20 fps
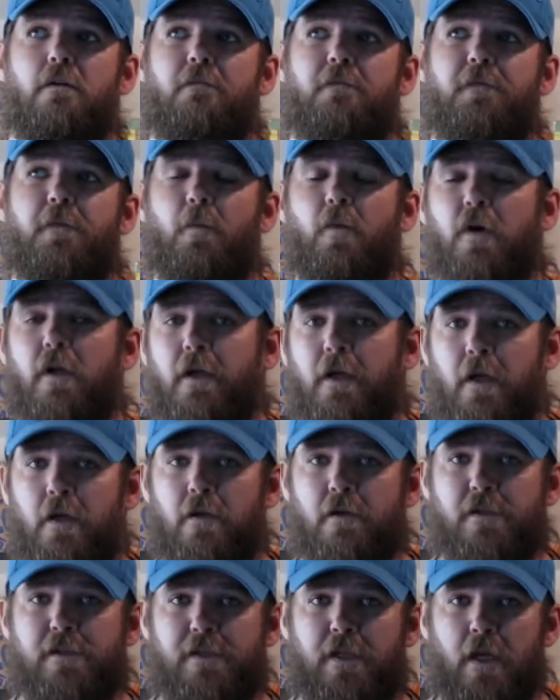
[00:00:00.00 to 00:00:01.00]
from what I
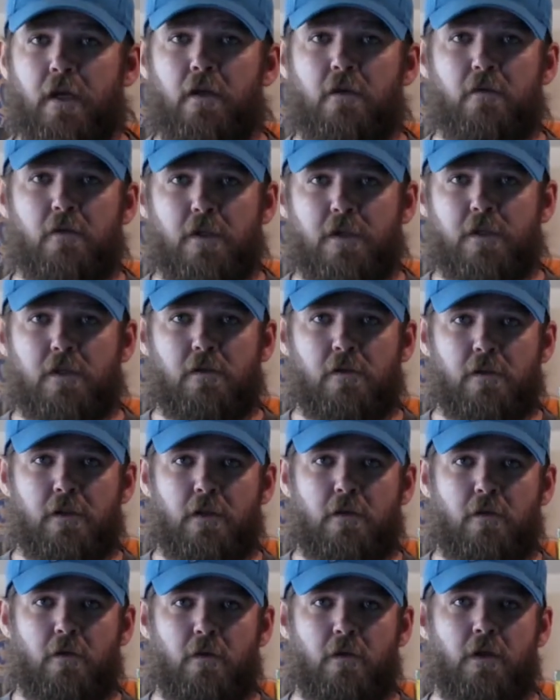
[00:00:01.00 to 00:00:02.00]
understand,
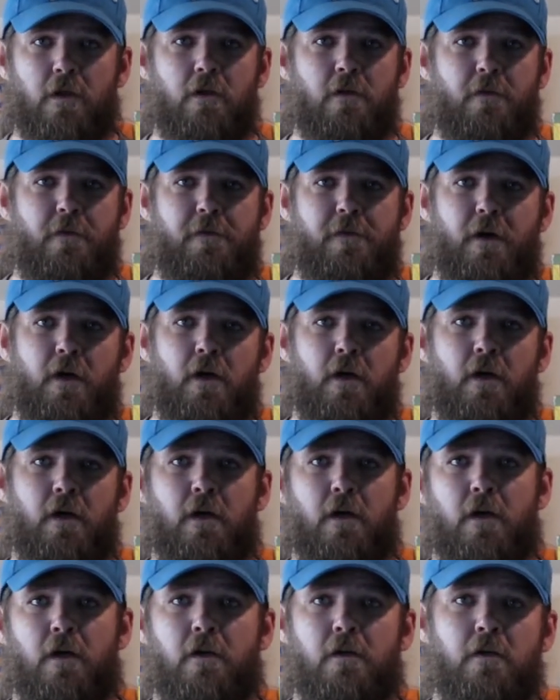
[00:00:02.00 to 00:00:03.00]
originally coined
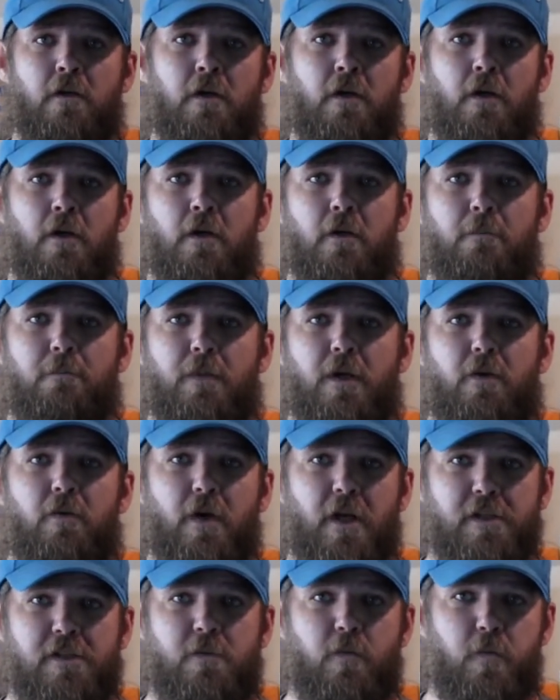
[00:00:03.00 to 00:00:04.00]
the
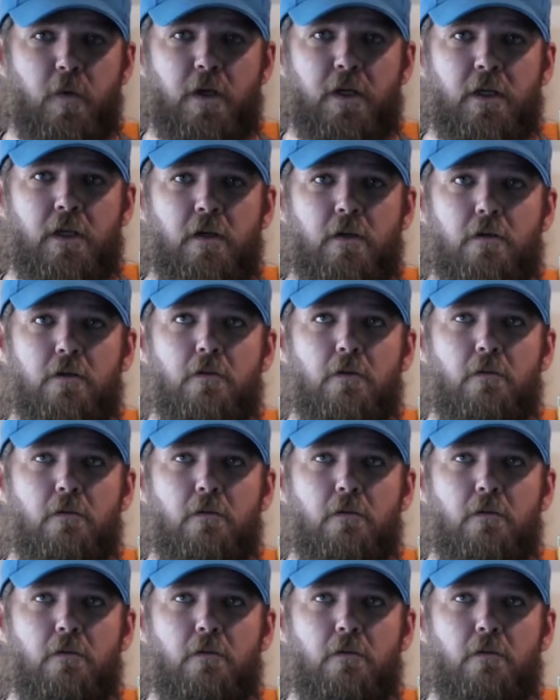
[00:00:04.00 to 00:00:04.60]
Midwest Wig.